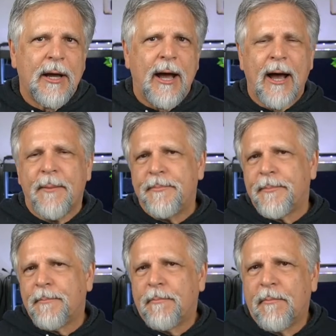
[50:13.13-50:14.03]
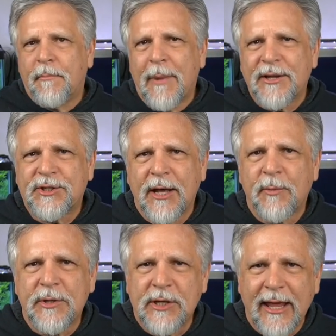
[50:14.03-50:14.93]
Um, my son
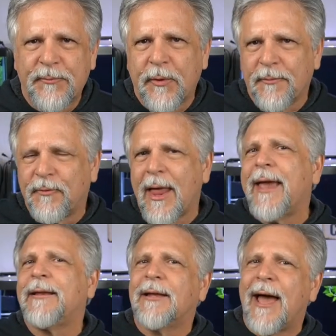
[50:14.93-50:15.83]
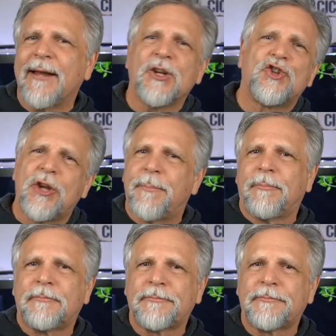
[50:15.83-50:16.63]
was late for a flight. I had to ship